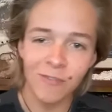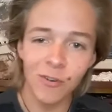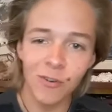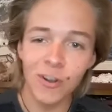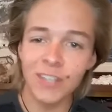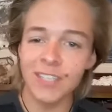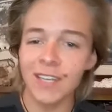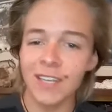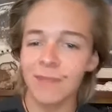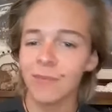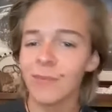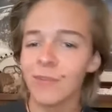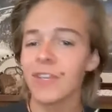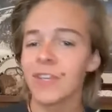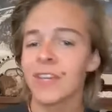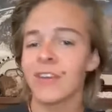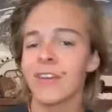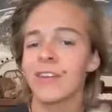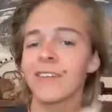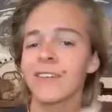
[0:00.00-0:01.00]
For example,
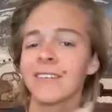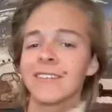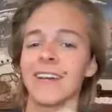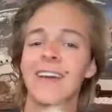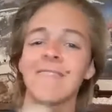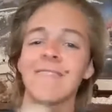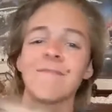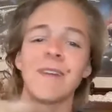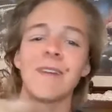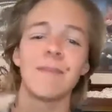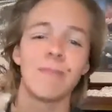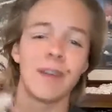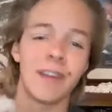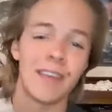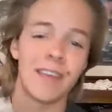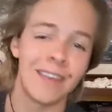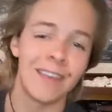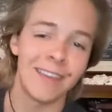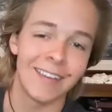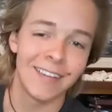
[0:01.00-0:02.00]
here I have my
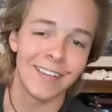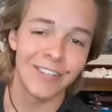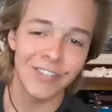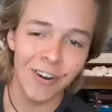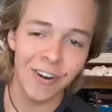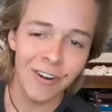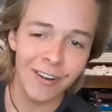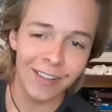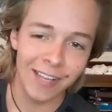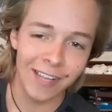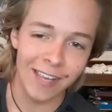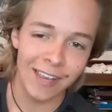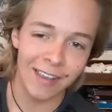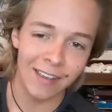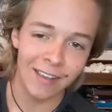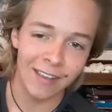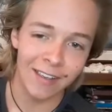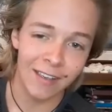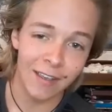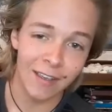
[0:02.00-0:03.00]
buddy Charlie.
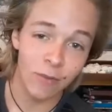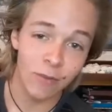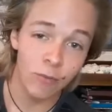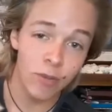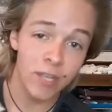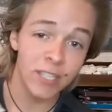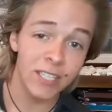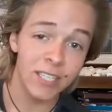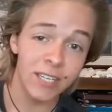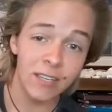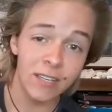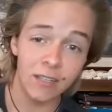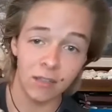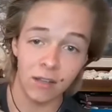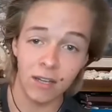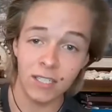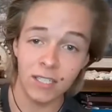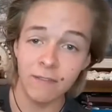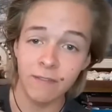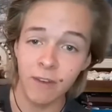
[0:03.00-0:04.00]
We see
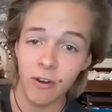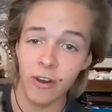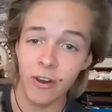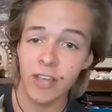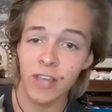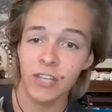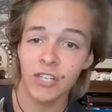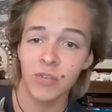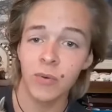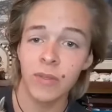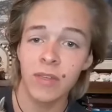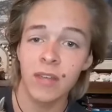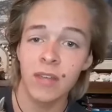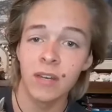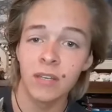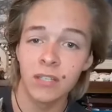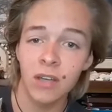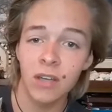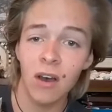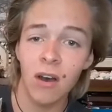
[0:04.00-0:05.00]
lots of variation
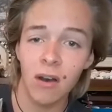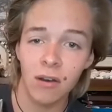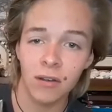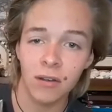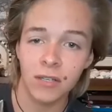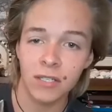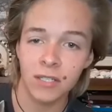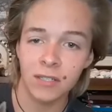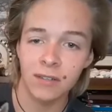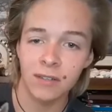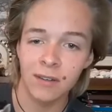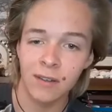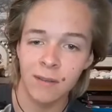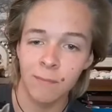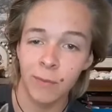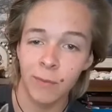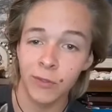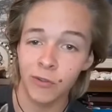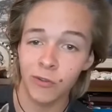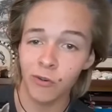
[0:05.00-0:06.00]
within dogs,
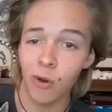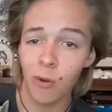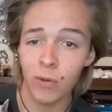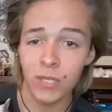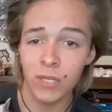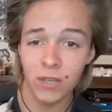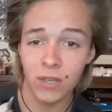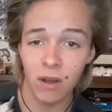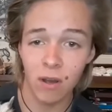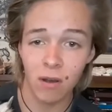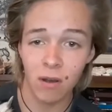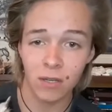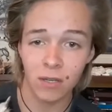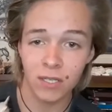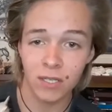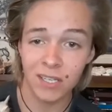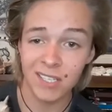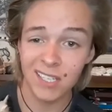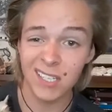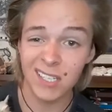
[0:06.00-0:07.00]
but they're always
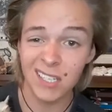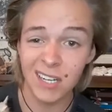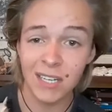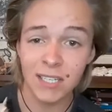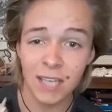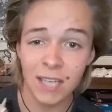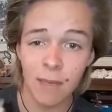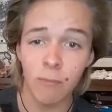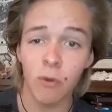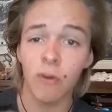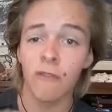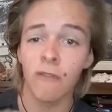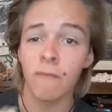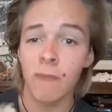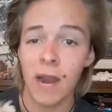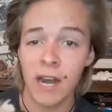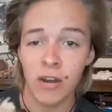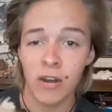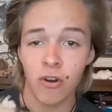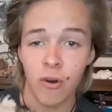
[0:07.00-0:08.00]
dogs. This is an example of
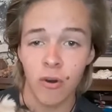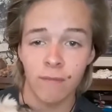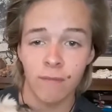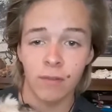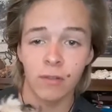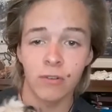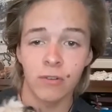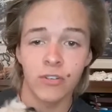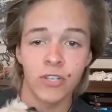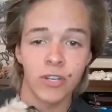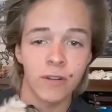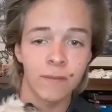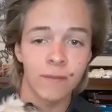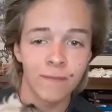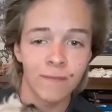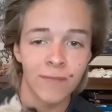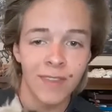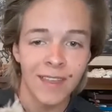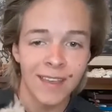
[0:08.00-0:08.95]
microevolution.